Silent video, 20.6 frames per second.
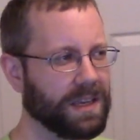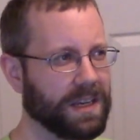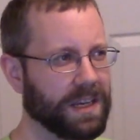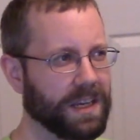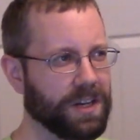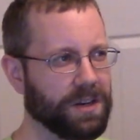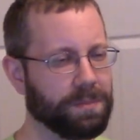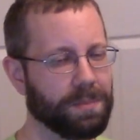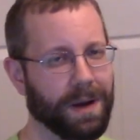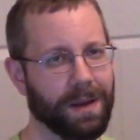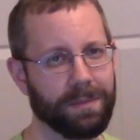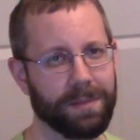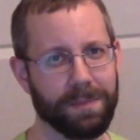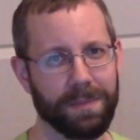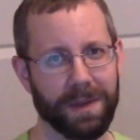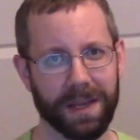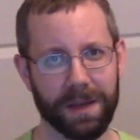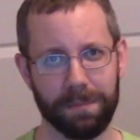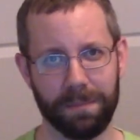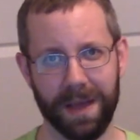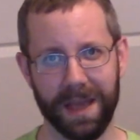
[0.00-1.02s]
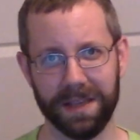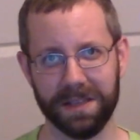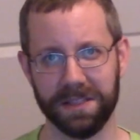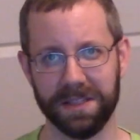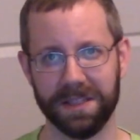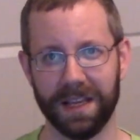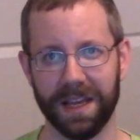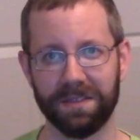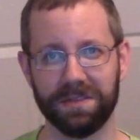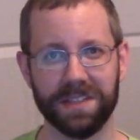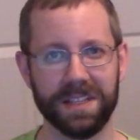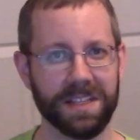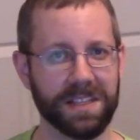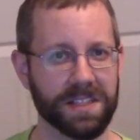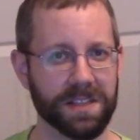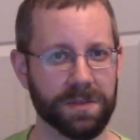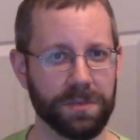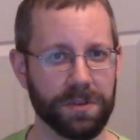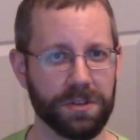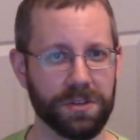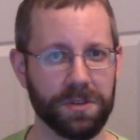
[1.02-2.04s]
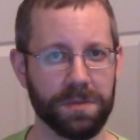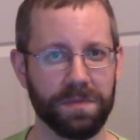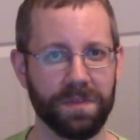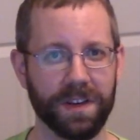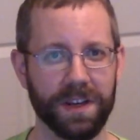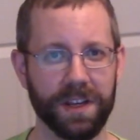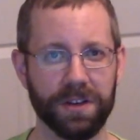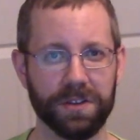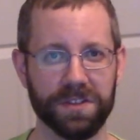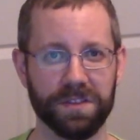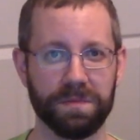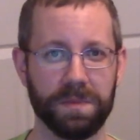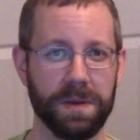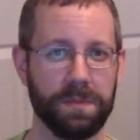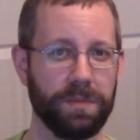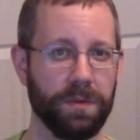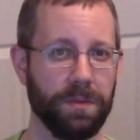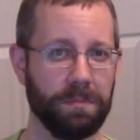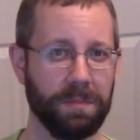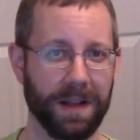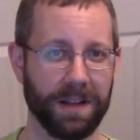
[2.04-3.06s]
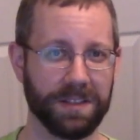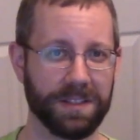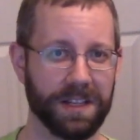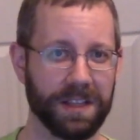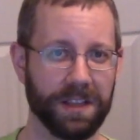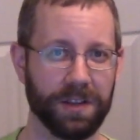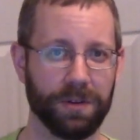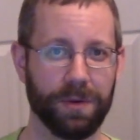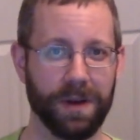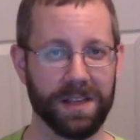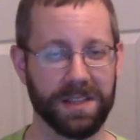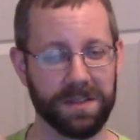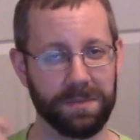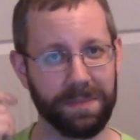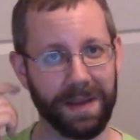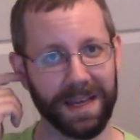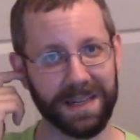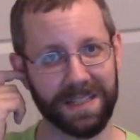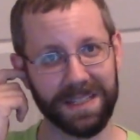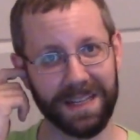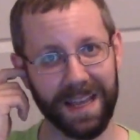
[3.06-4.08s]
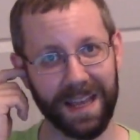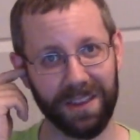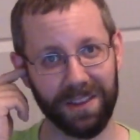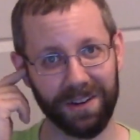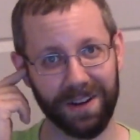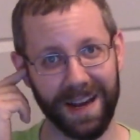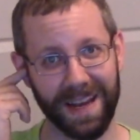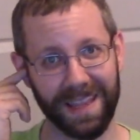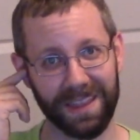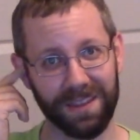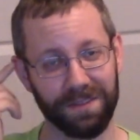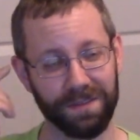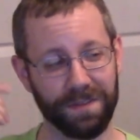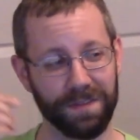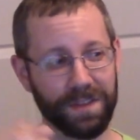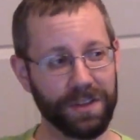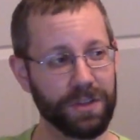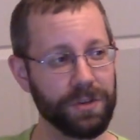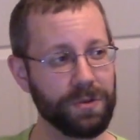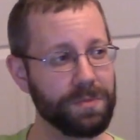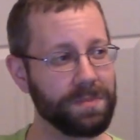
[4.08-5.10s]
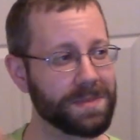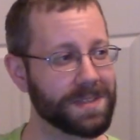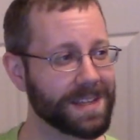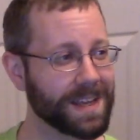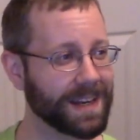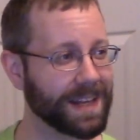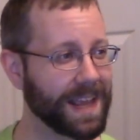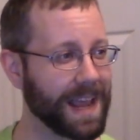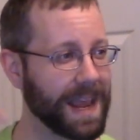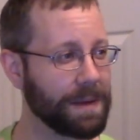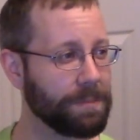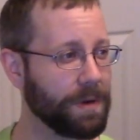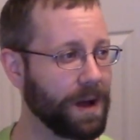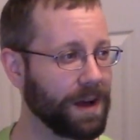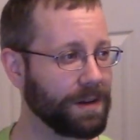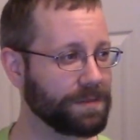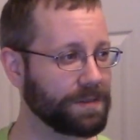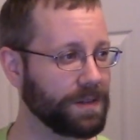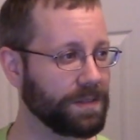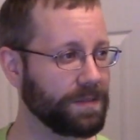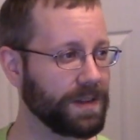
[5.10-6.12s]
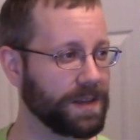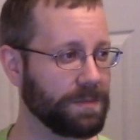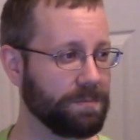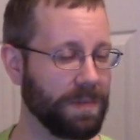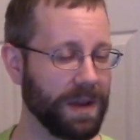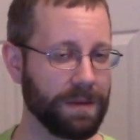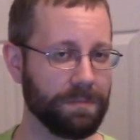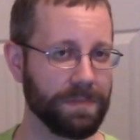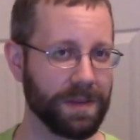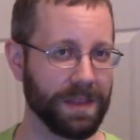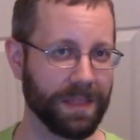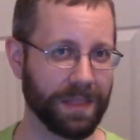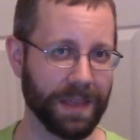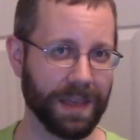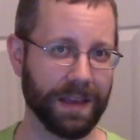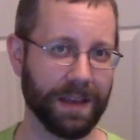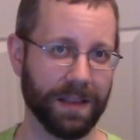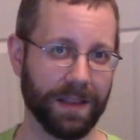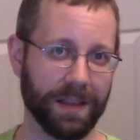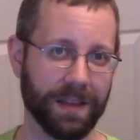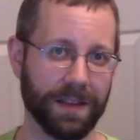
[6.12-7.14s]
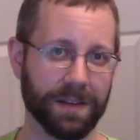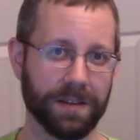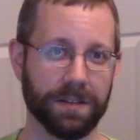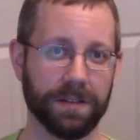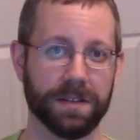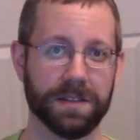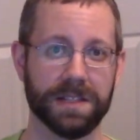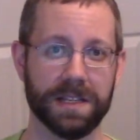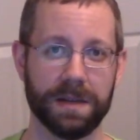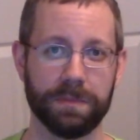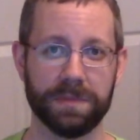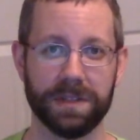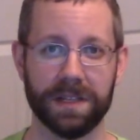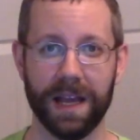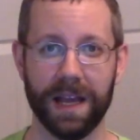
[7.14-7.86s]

It'd probably make a mess. I've seen some YouTube videos of people melting their rosin back together, and the fumes that came off of it made me think it seemed